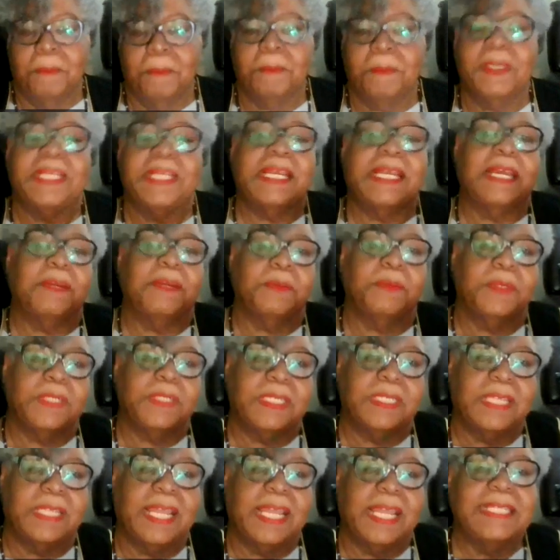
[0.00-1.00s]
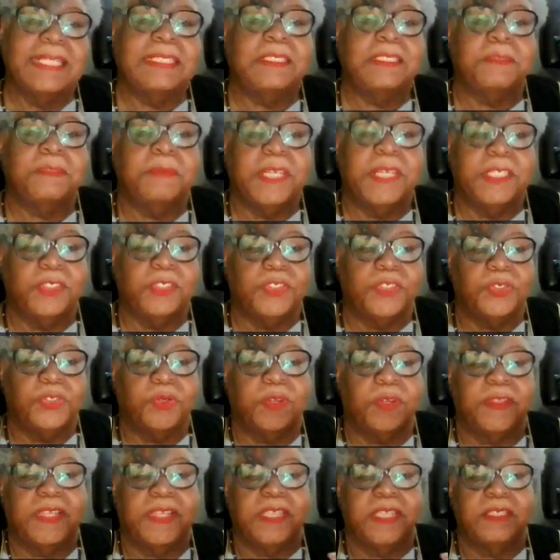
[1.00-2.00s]
But I would like to make
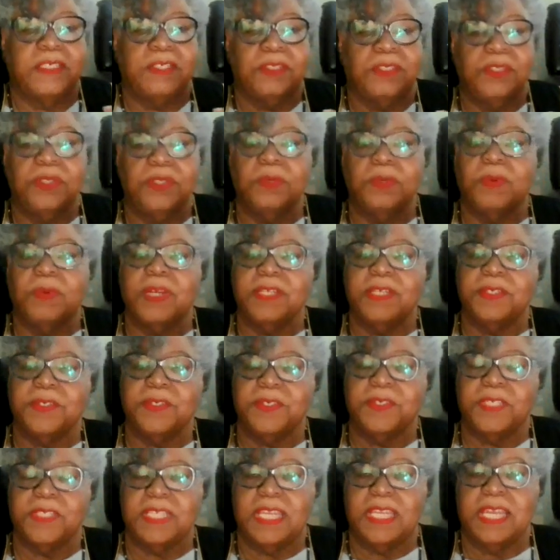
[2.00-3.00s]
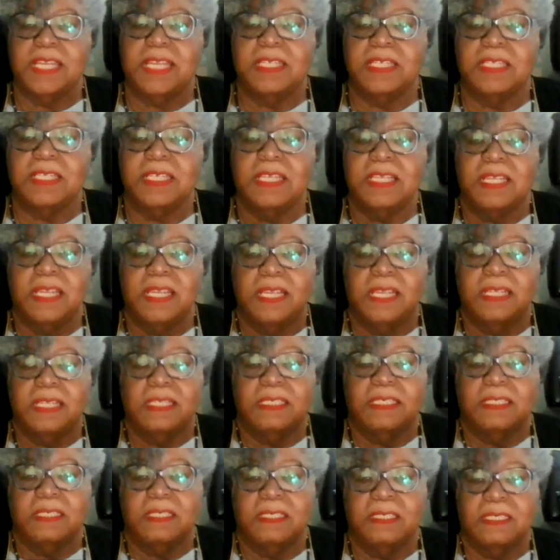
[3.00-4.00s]
sure that you understand
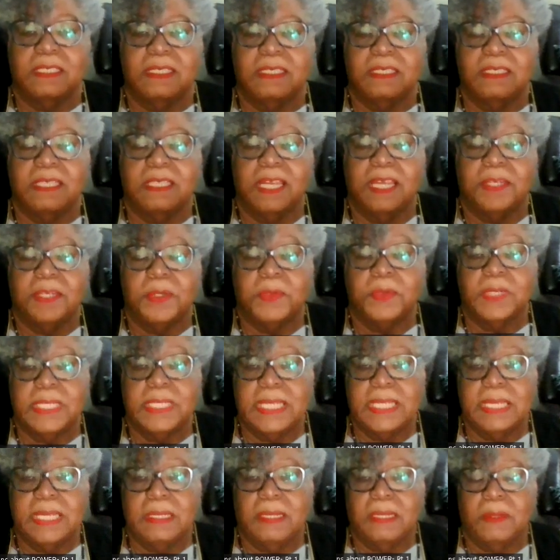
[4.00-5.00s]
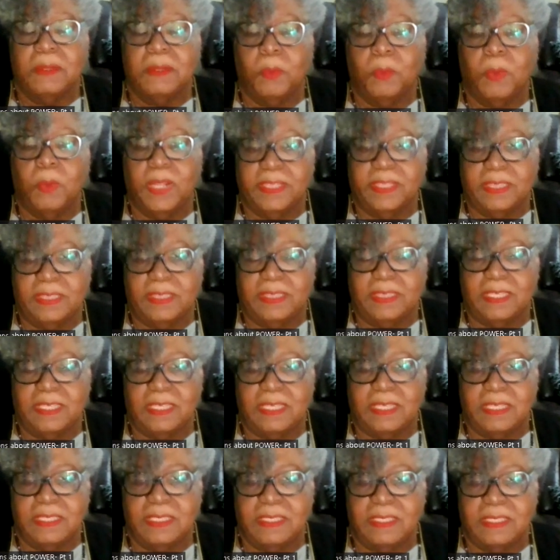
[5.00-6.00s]
not only what
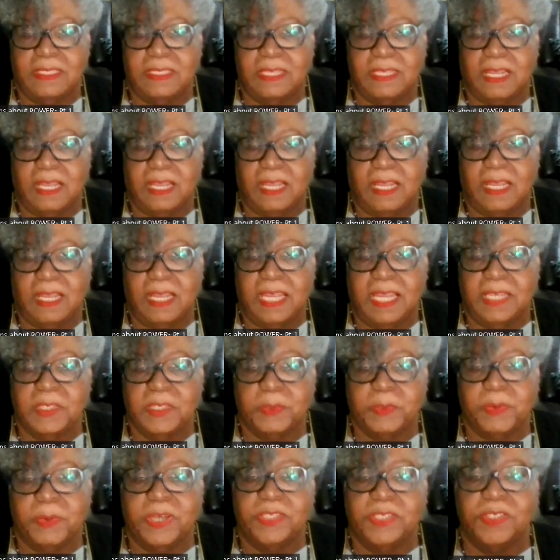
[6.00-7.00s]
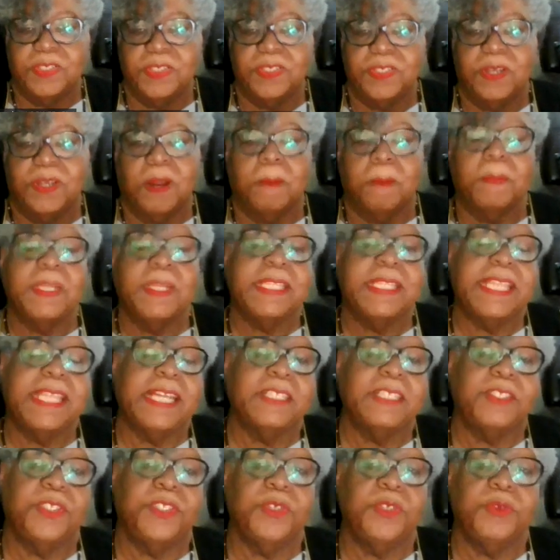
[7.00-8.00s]
these expressions are, but
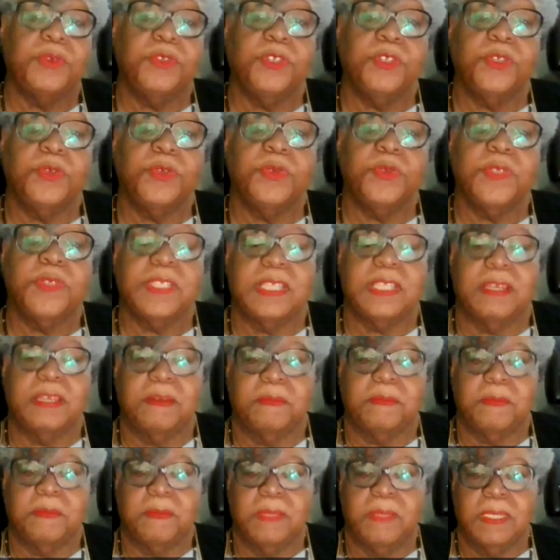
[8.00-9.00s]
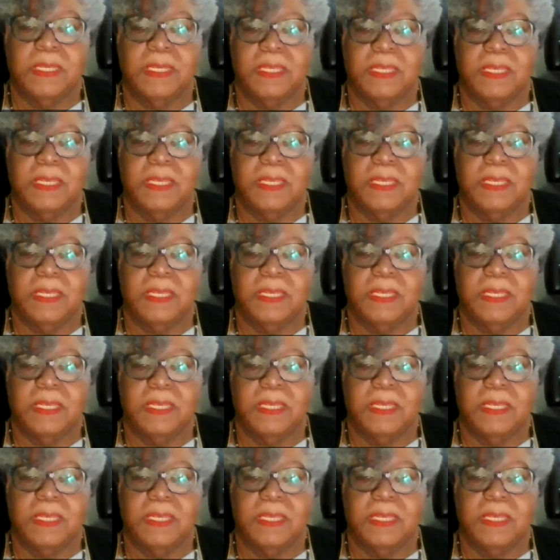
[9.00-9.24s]
that you use them